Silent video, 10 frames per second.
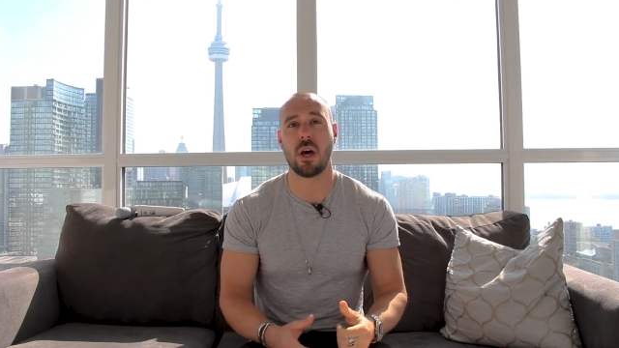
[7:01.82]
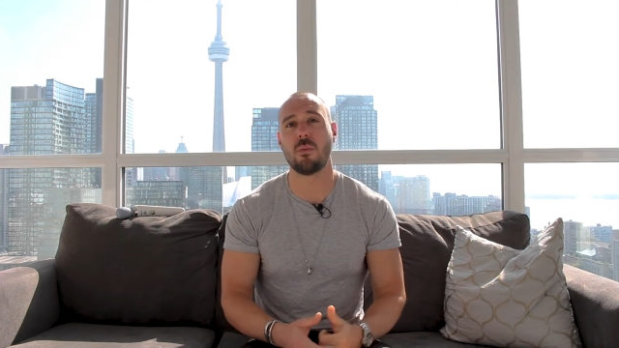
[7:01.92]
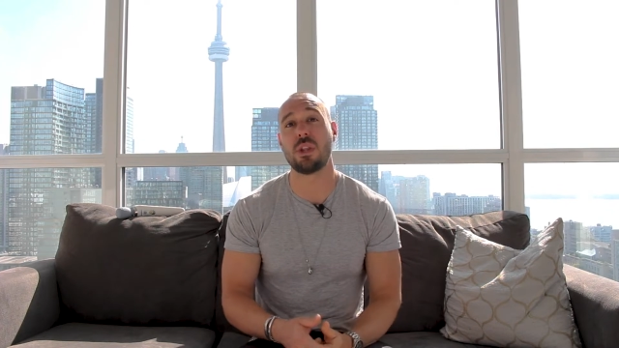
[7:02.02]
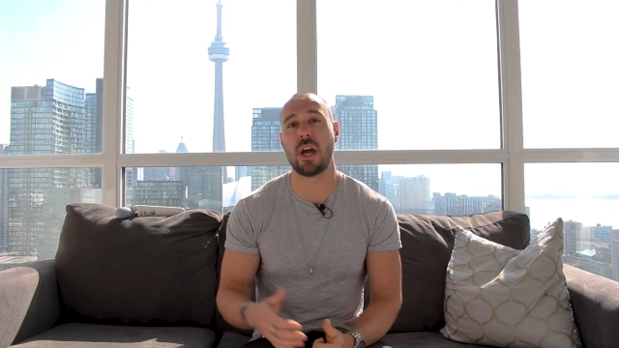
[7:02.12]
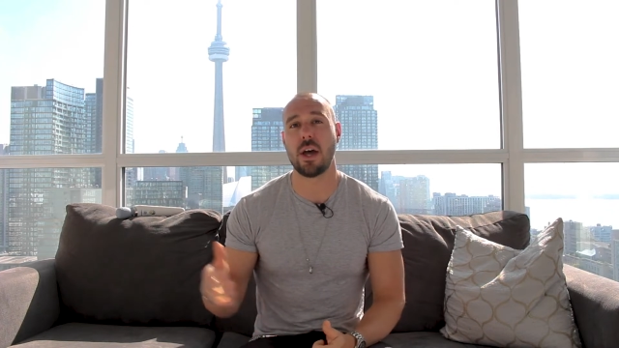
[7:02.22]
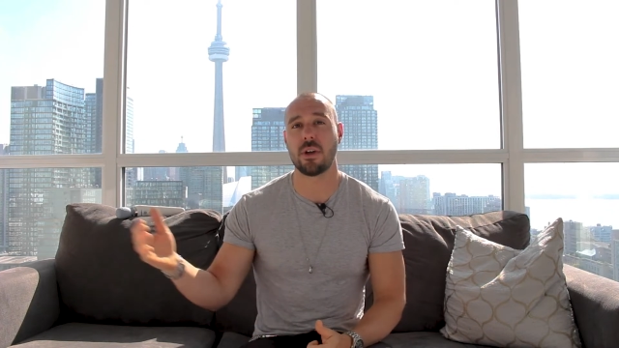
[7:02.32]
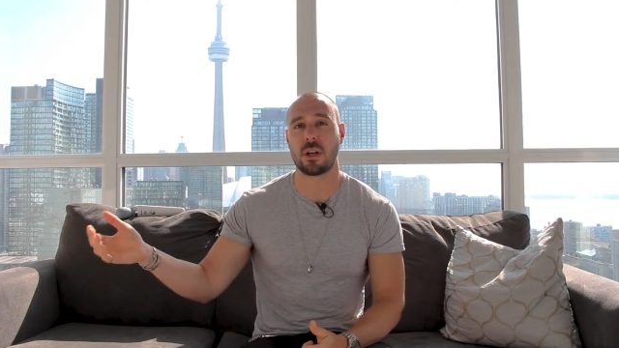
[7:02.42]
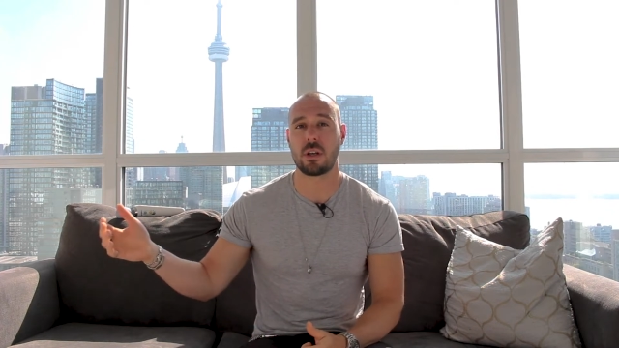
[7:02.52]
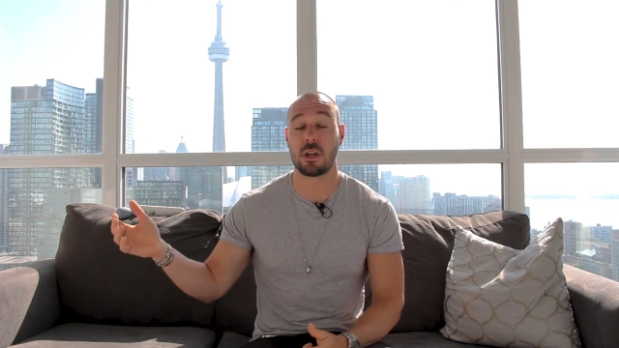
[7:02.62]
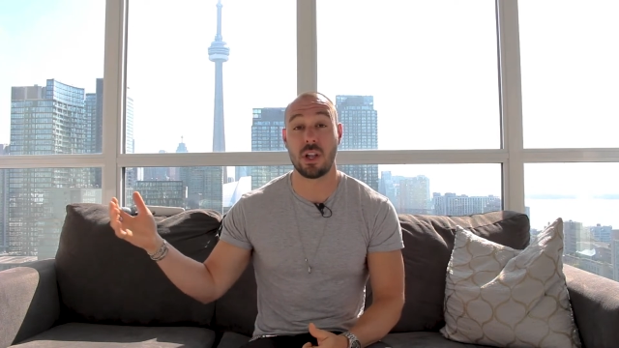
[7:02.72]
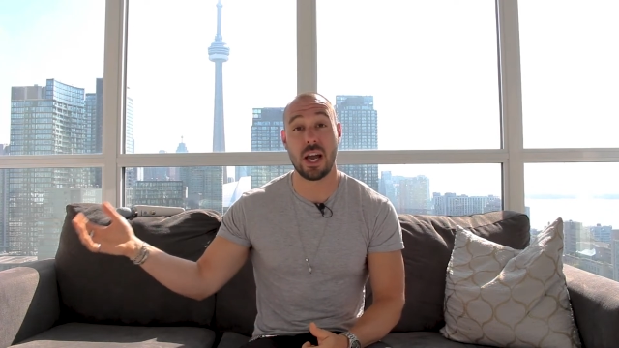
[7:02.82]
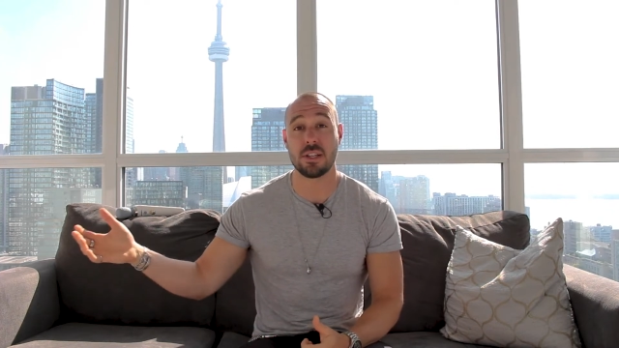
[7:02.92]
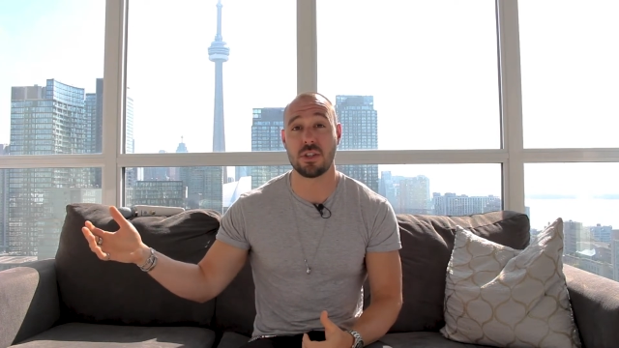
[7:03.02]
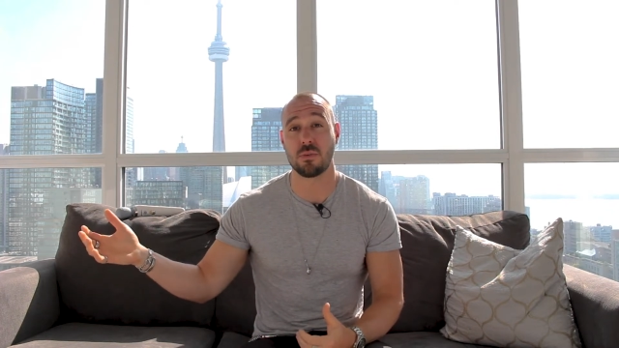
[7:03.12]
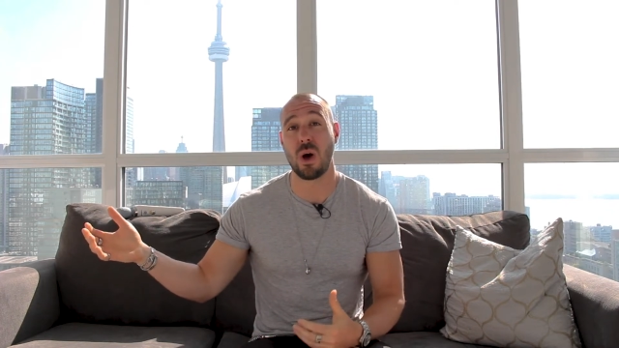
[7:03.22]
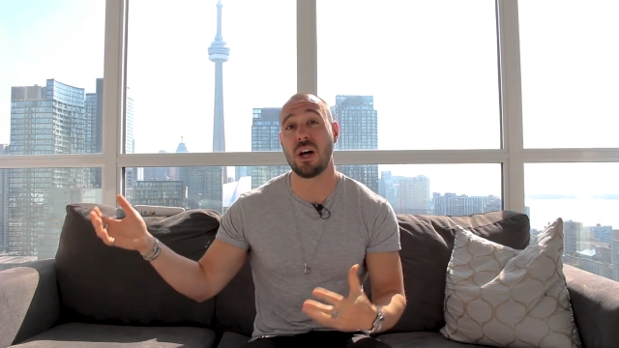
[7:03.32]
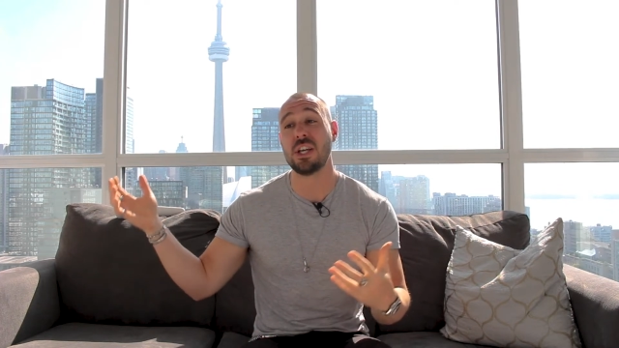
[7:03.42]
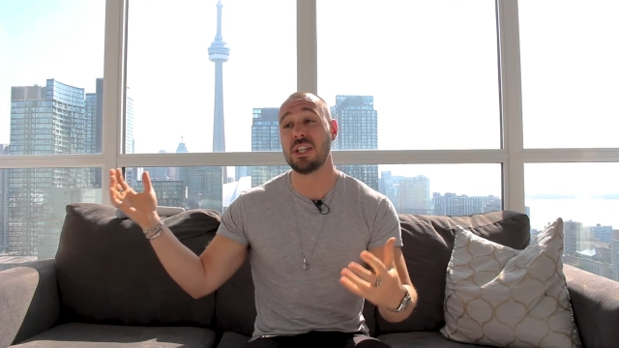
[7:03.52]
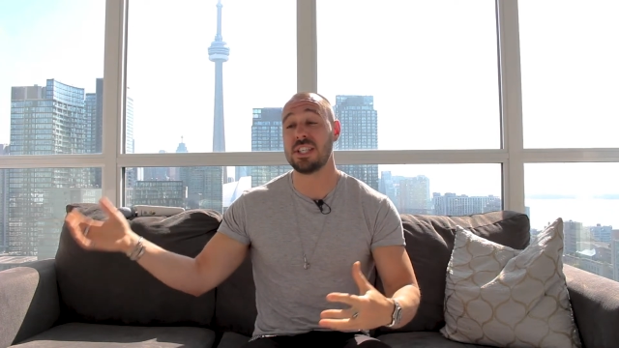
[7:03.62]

done with other clients as well,